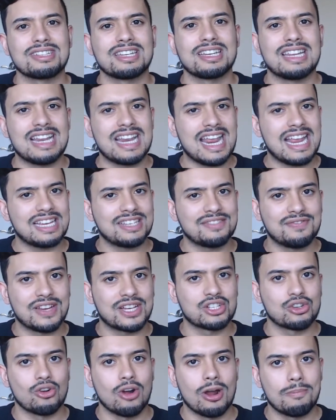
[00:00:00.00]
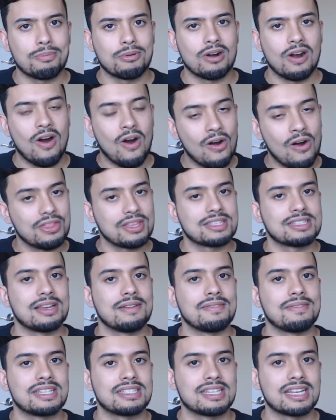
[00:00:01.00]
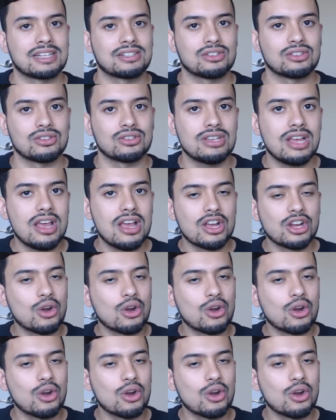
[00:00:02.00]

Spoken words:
to today's fixer-upper on the 76ers,